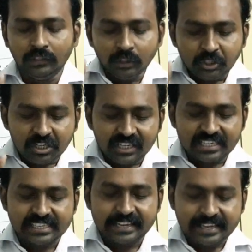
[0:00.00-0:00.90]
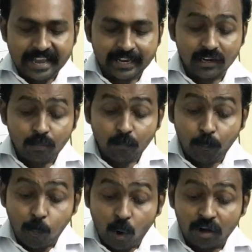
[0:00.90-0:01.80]
She is a young
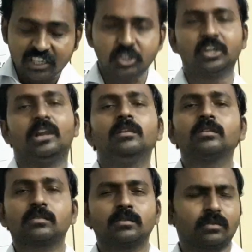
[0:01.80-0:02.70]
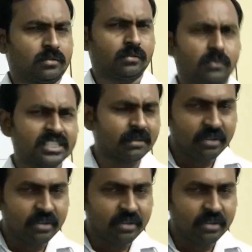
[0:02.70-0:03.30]
Polish girl. What does that